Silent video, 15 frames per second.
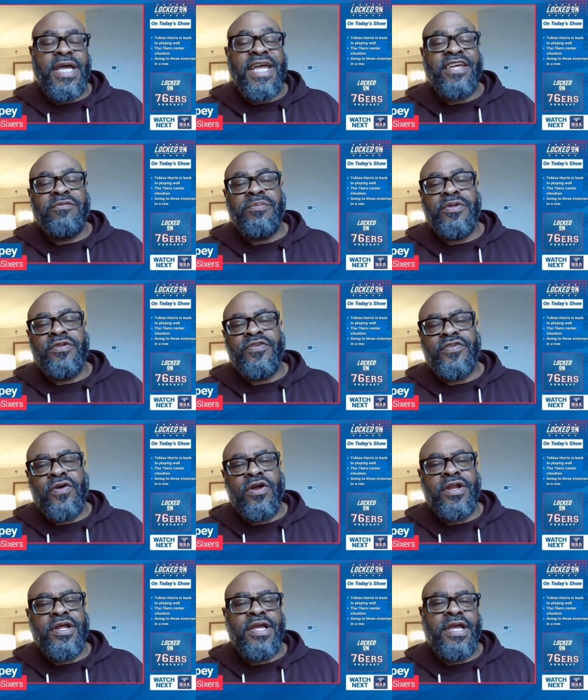has been
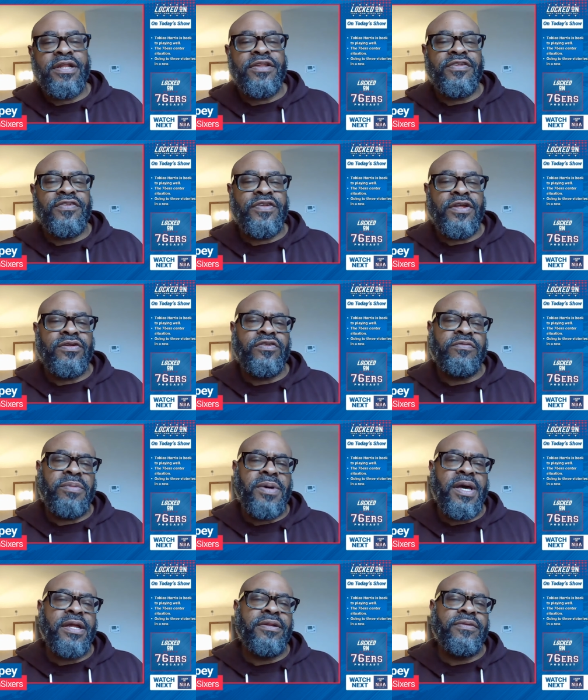starting at the center
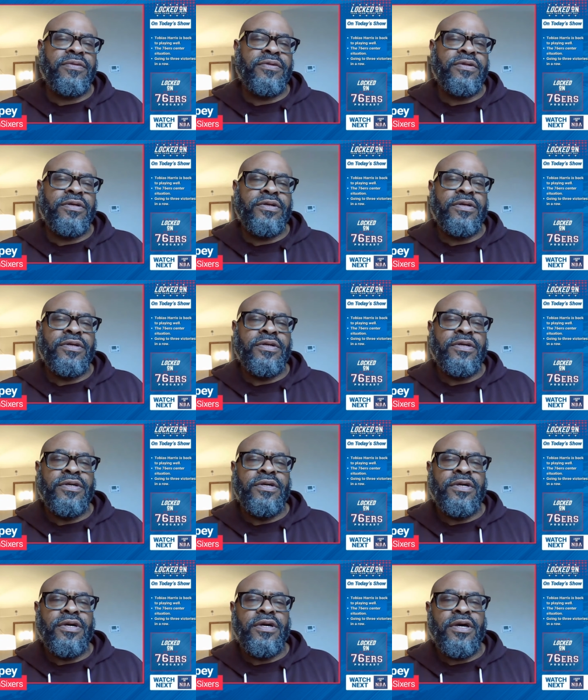spot.
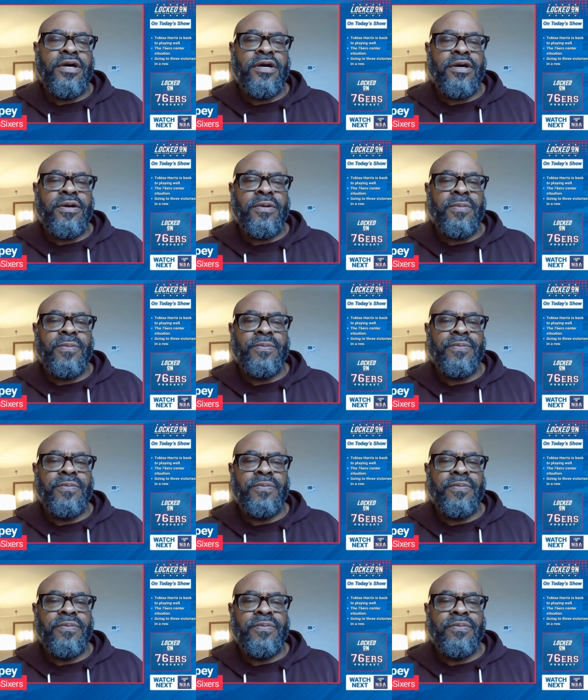Um,
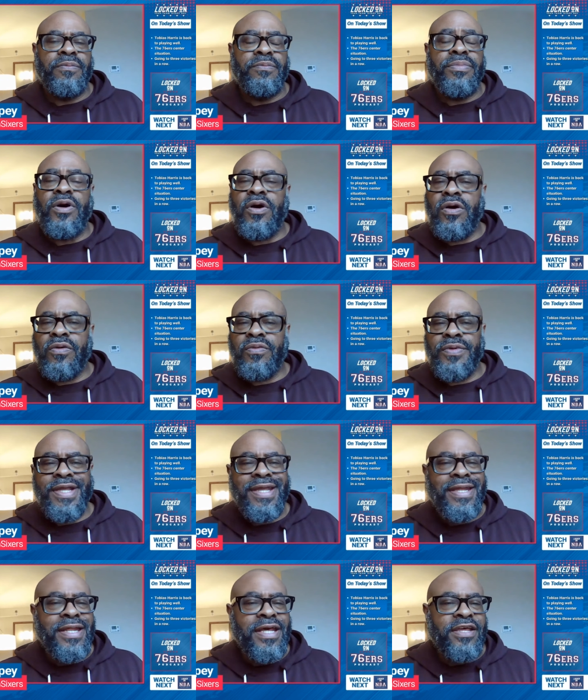Paul
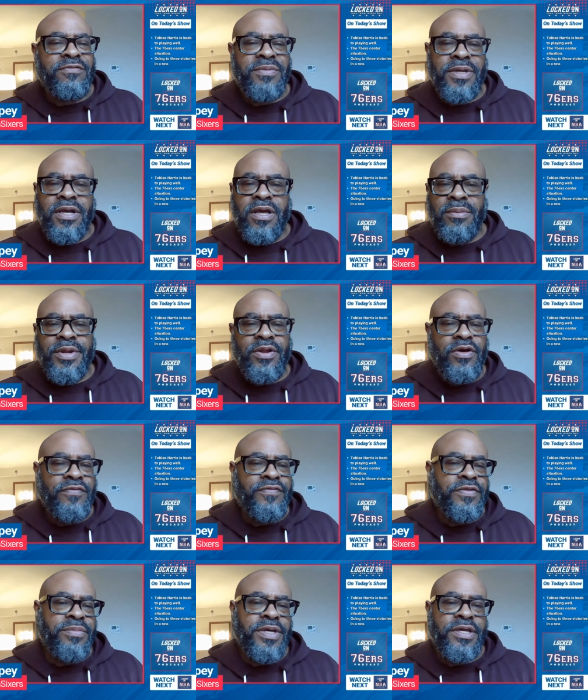Reed has been coming off
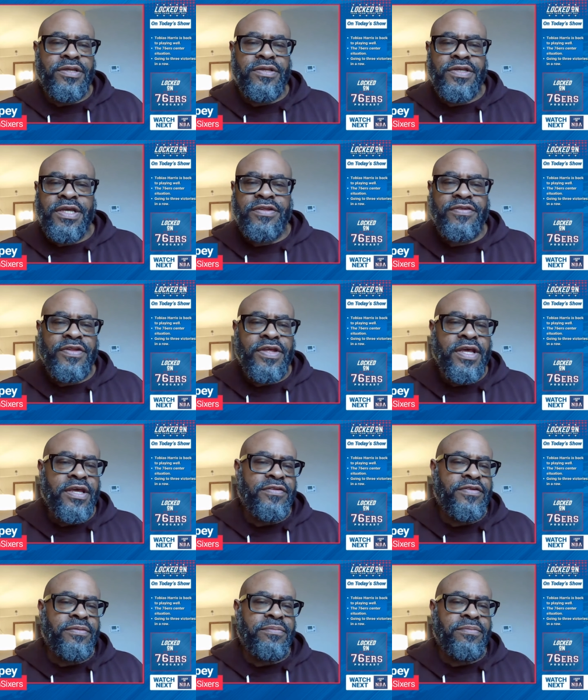the bench as, as the